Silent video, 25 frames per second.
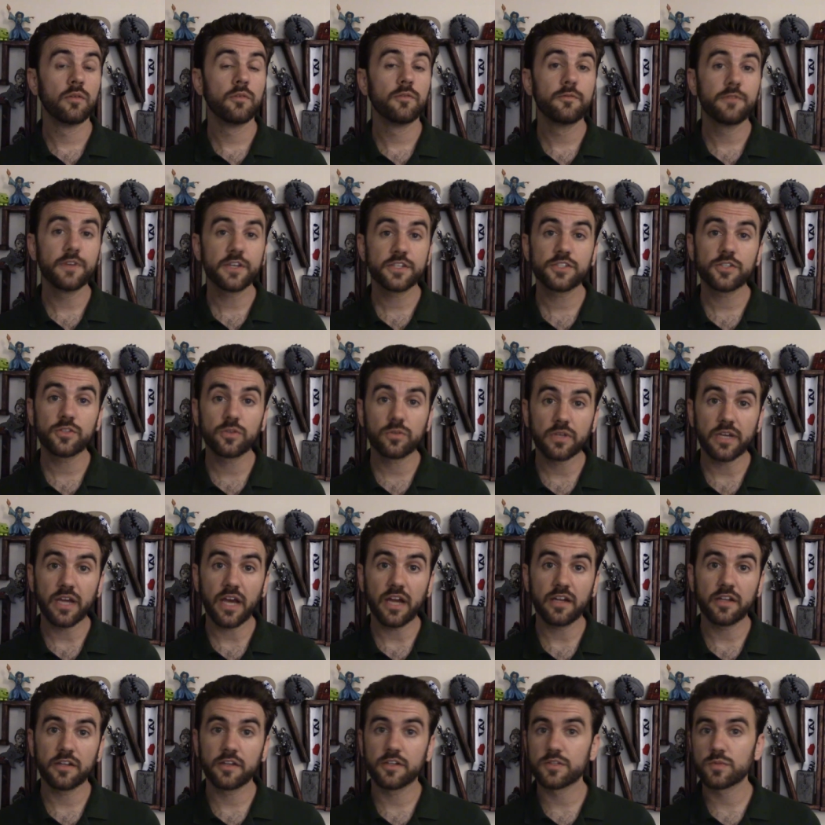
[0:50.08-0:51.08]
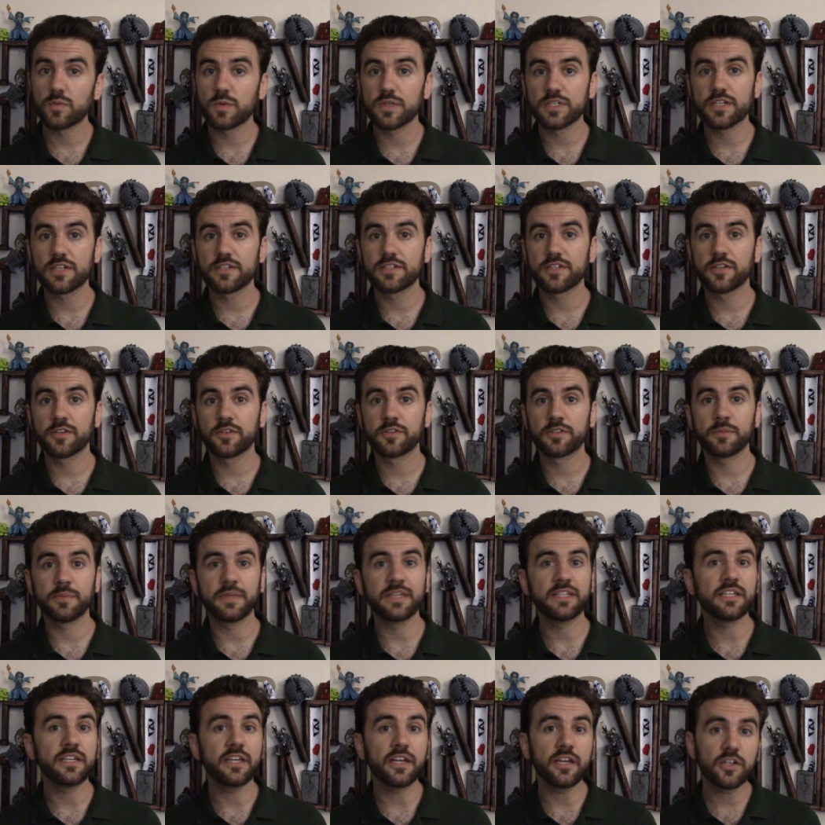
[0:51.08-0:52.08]
Fictional canon is what's considered to be
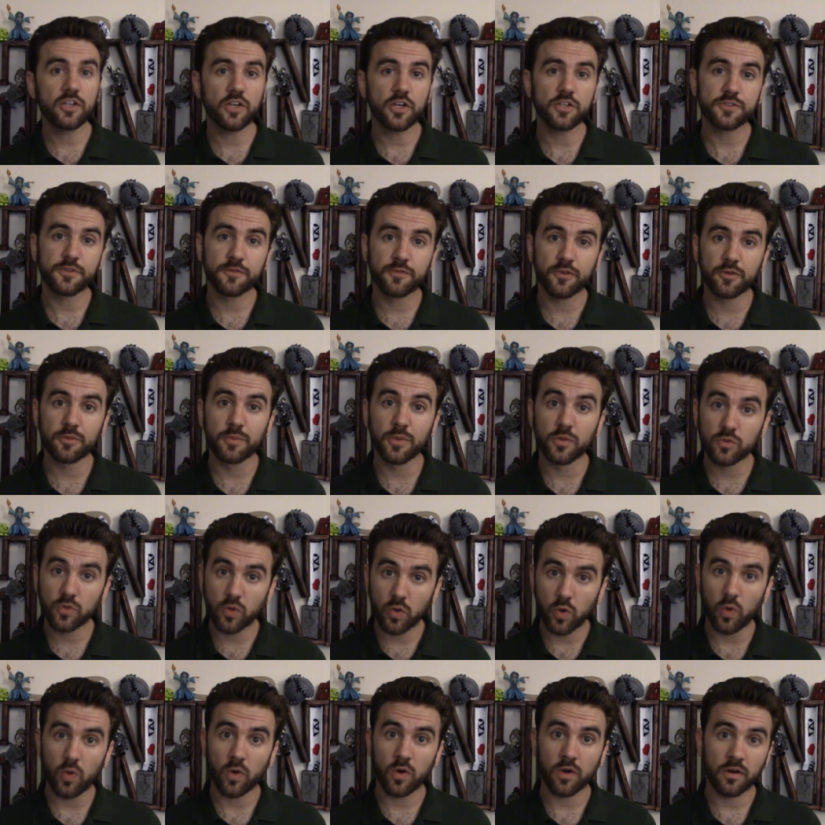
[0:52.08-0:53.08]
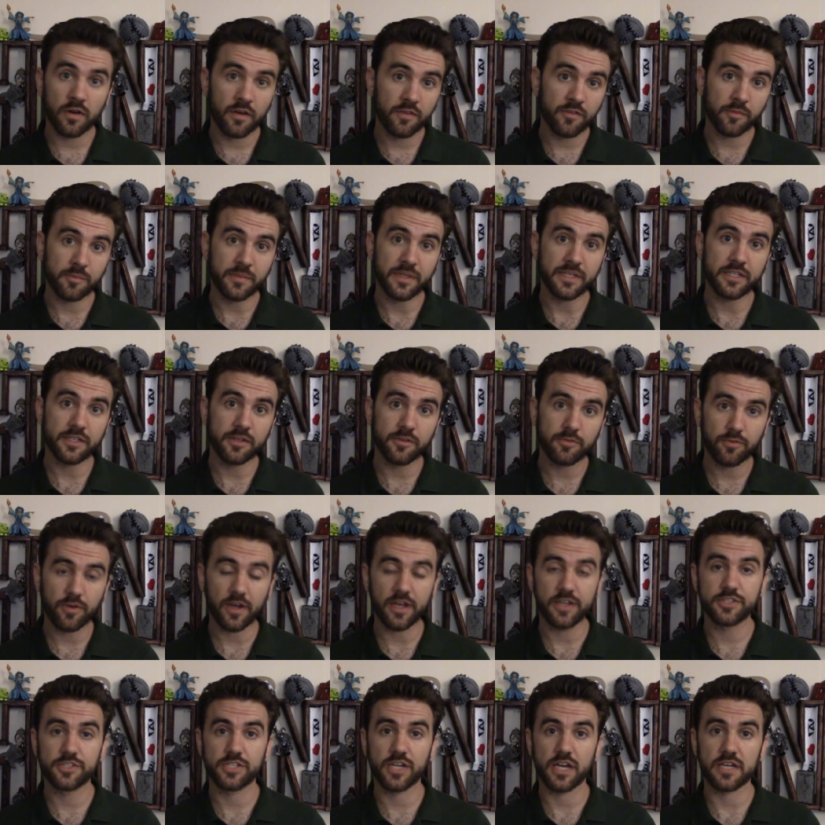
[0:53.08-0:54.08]
the incontrovertible core of a media
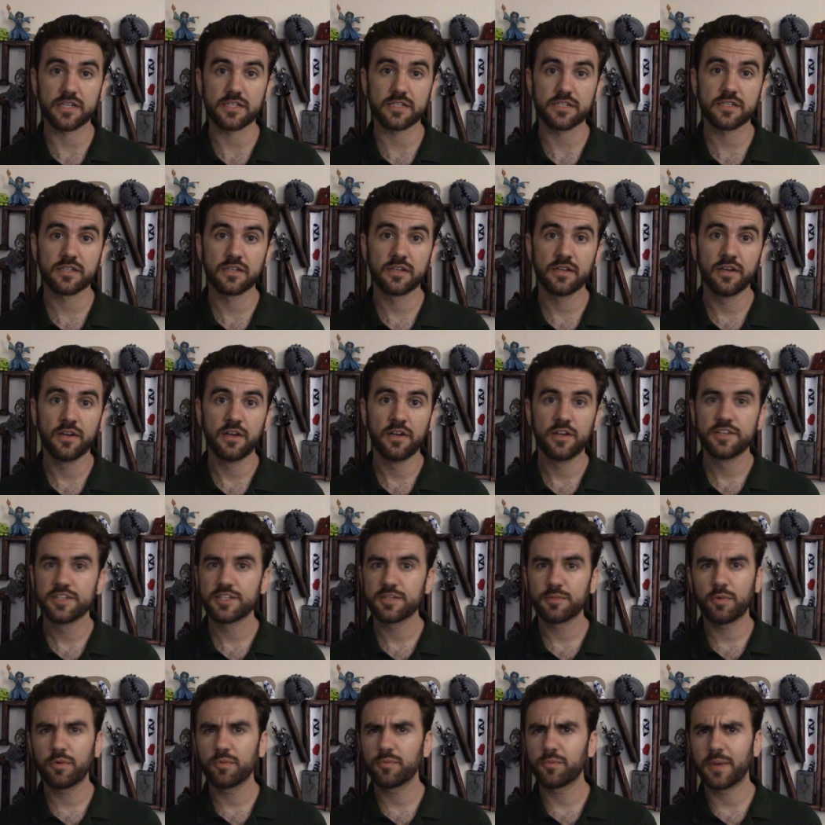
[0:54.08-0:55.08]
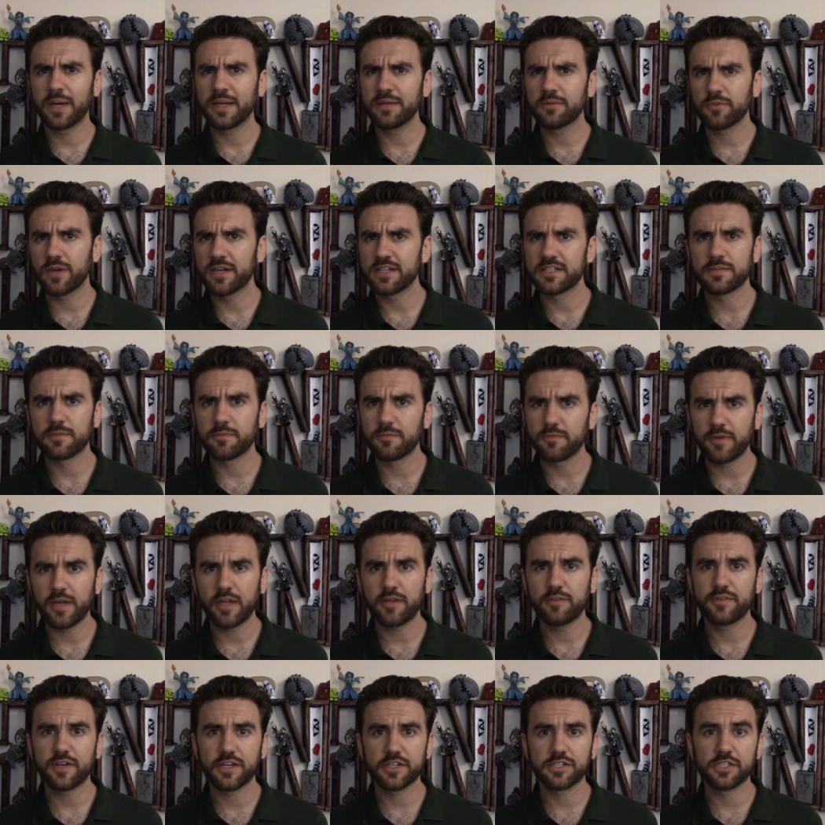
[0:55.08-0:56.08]
franchise. Someone might write some
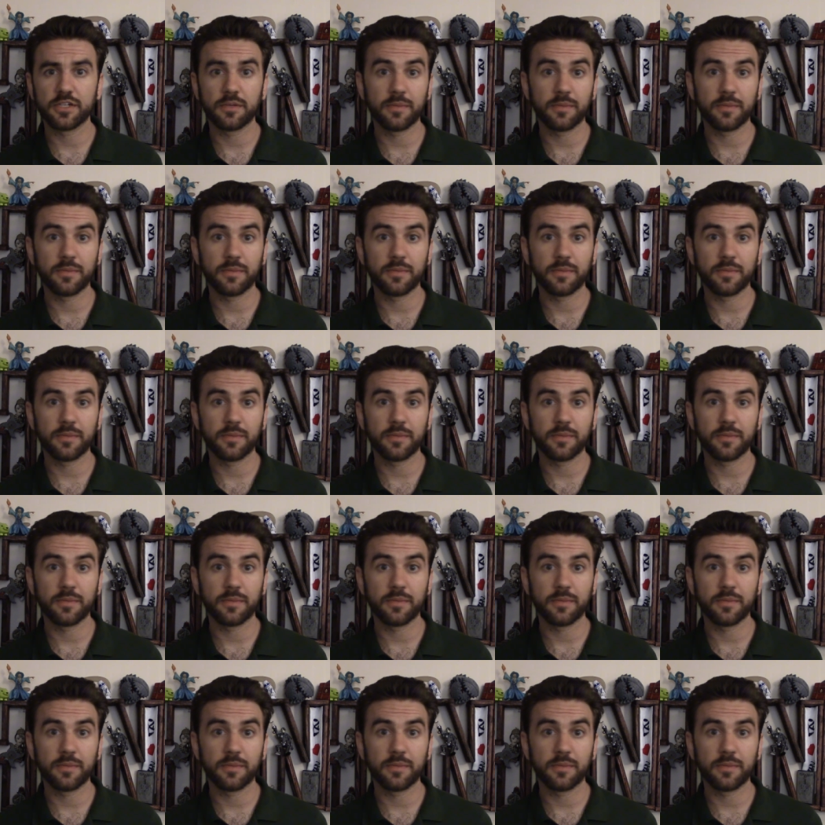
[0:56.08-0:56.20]
fanfiction